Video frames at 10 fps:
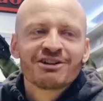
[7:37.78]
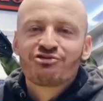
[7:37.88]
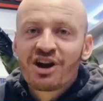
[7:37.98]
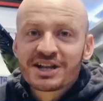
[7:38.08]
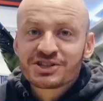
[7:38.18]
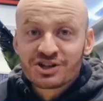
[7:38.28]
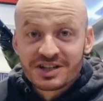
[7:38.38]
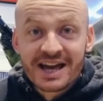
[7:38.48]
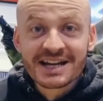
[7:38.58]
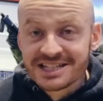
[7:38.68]
really turned a
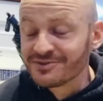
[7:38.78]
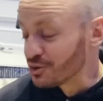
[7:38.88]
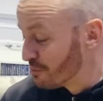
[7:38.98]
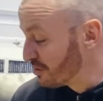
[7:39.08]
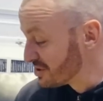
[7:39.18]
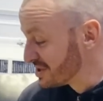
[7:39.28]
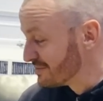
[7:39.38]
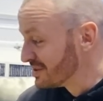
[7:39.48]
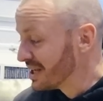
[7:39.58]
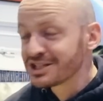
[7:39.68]
negative into a
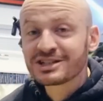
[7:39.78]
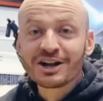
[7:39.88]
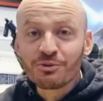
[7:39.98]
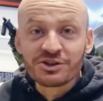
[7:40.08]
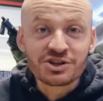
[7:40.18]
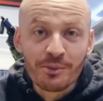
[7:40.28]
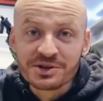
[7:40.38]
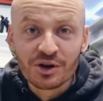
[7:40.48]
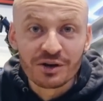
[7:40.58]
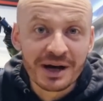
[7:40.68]
positive, and that's kind of what this
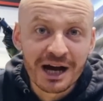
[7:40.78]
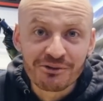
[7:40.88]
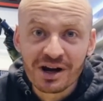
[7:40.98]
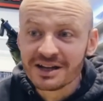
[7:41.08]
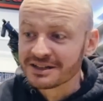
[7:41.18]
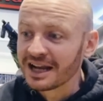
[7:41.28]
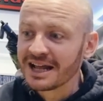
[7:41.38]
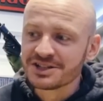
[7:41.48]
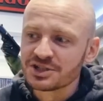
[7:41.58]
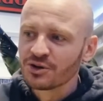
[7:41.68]
hobby's all about, right? And
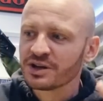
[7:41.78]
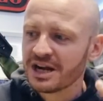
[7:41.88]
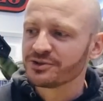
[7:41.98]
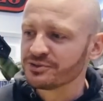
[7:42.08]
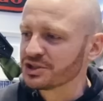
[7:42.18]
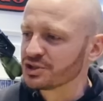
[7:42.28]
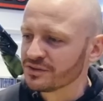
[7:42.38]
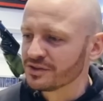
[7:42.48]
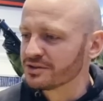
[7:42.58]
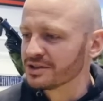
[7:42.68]
collectors looking after each
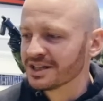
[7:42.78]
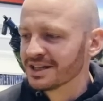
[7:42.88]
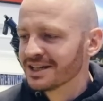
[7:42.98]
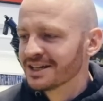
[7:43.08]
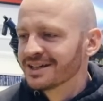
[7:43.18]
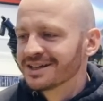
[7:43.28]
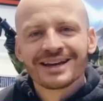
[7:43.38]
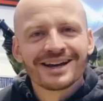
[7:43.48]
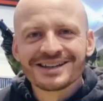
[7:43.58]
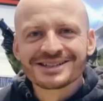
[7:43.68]
other, and
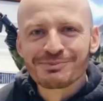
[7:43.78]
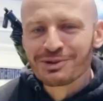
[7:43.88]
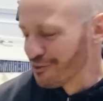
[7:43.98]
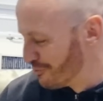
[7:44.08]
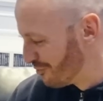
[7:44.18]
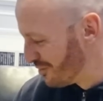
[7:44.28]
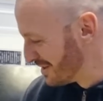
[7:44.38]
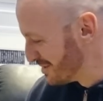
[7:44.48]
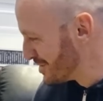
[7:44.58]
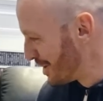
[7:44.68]
yeah, it's a beautiful
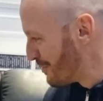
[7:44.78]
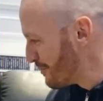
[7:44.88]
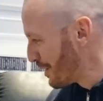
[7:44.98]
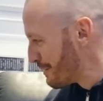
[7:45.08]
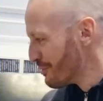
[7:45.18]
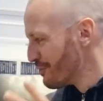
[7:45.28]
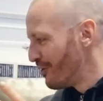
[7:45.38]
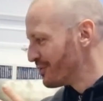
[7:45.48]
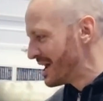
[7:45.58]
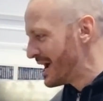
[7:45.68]
thing. So we're going to move
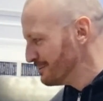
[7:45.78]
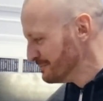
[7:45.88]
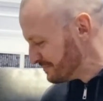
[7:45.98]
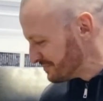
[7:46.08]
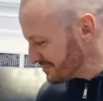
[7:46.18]
on now